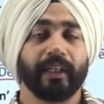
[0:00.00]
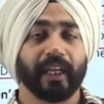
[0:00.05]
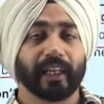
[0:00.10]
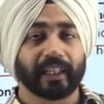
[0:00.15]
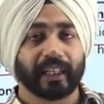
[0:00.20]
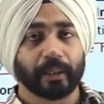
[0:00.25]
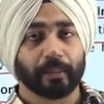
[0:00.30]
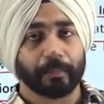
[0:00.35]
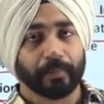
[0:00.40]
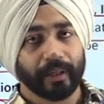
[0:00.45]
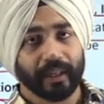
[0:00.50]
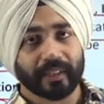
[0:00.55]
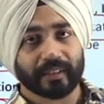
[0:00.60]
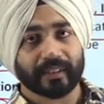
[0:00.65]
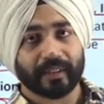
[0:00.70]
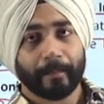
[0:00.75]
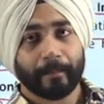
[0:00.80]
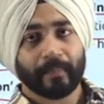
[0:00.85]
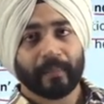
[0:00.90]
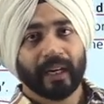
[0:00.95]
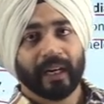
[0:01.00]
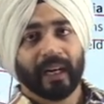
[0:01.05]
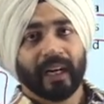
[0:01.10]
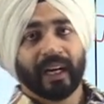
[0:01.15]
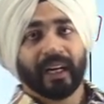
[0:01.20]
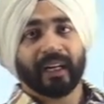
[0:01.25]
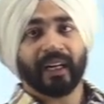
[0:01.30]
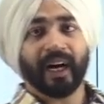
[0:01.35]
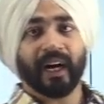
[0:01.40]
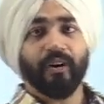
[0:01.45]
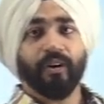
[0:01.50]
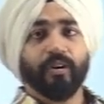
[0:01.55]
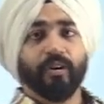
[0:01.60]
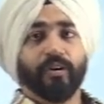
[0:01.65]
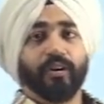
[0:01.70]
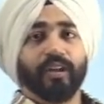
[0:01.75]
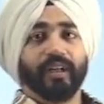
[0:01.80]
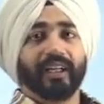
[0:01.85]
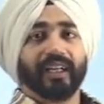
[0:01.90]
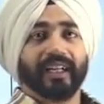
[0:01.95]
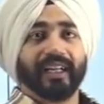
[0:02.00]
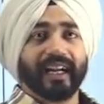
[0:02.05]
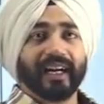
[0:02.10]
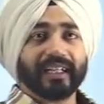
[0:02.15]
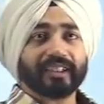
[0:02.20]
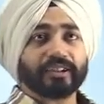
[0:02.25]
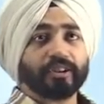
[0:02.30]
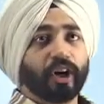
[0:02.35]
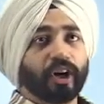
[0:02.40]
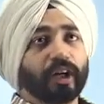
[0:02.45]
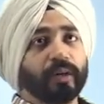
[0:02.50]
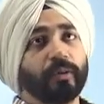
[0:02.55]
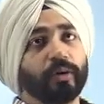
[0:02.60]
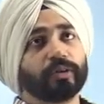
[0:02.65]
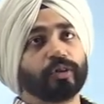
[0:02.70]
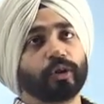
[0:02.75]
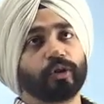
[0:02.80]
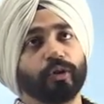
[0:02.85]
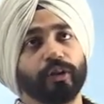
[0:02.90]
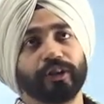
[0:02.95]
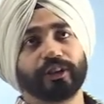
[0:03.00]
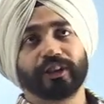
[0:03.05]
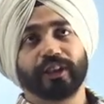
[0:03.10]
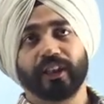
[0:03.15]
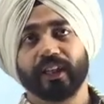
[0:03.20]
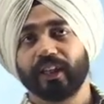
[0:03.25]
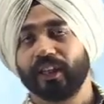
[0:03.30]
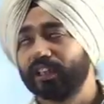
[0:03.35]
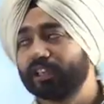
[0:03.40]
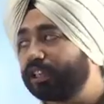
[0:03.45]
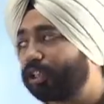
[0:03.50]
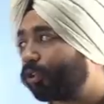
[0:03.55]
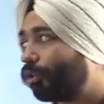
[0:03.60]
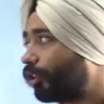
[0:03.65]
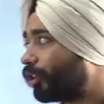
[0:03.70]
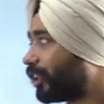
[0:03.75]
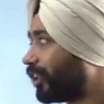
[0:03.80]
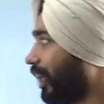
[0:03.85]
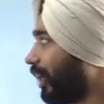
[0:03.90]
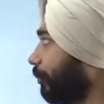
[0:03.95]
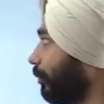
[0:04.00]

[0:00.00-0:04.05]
be taking place. Now let's talk about the question here. The question